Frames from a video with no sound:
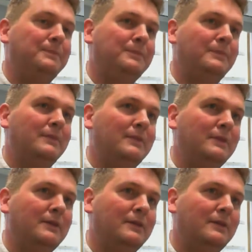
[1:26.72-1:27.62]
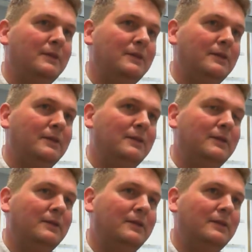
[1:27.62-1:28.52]

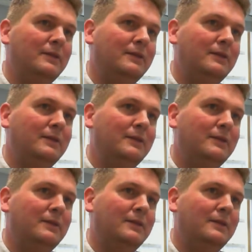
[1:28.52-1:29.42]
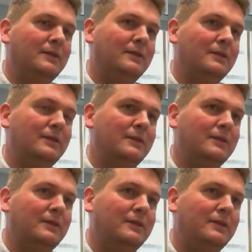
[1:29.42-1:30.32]

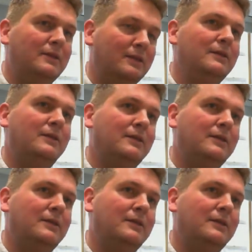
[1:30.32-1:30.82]
The person shown says nothing.